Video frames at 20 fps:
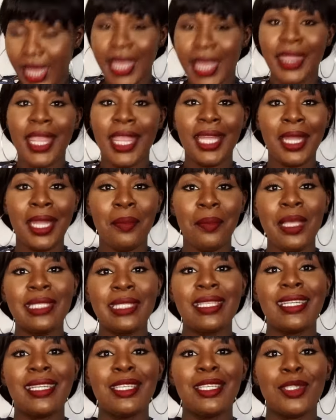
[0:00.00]
Now that my
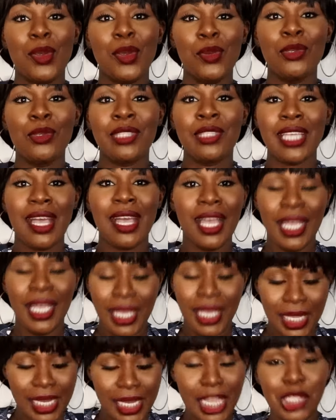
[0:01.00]
son is older,
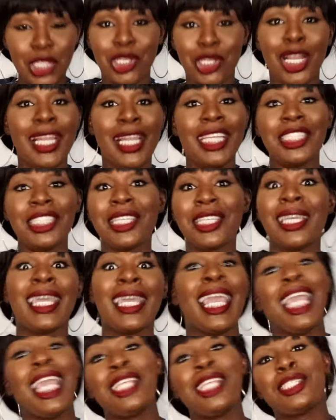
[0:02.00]
he literally
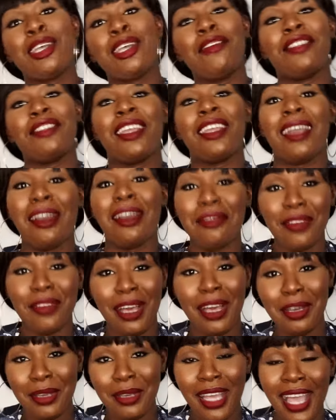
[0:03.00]
kicks off the cover